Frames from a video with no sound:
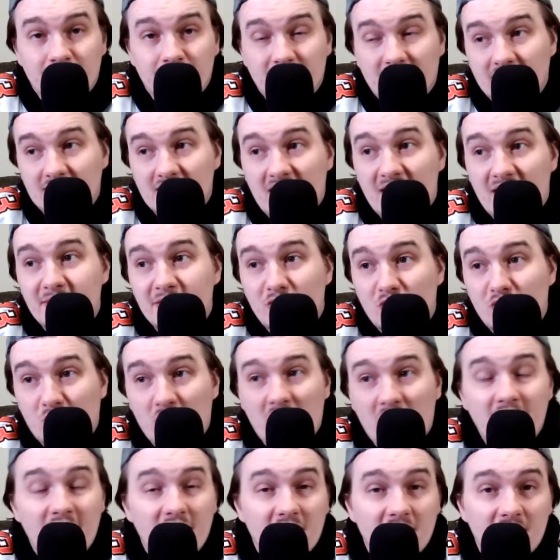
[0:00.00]
Because I've been
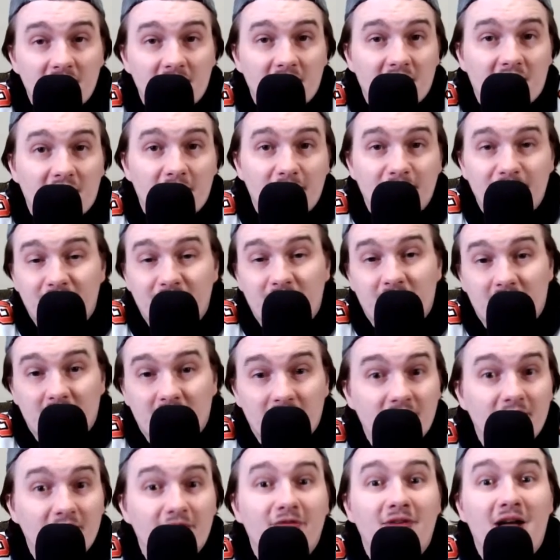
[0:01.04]
craving it like the
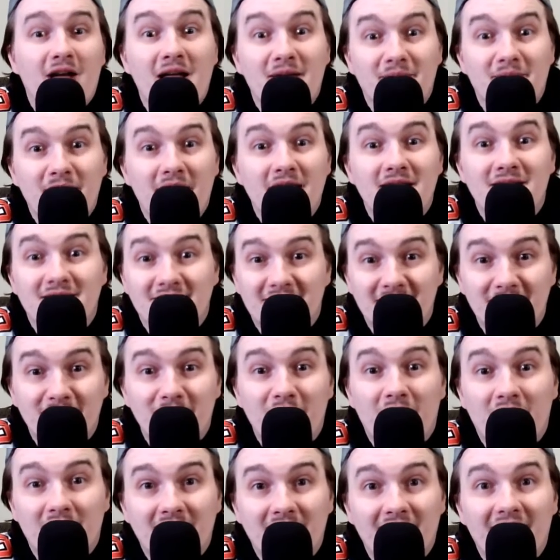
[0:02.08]
fat, pasty
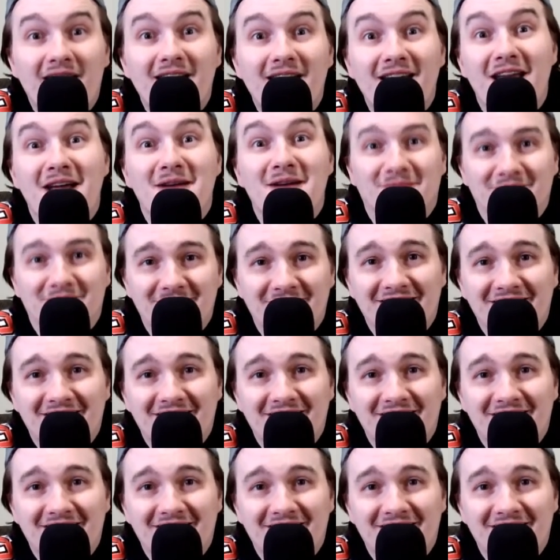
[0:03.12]
fuck that I am.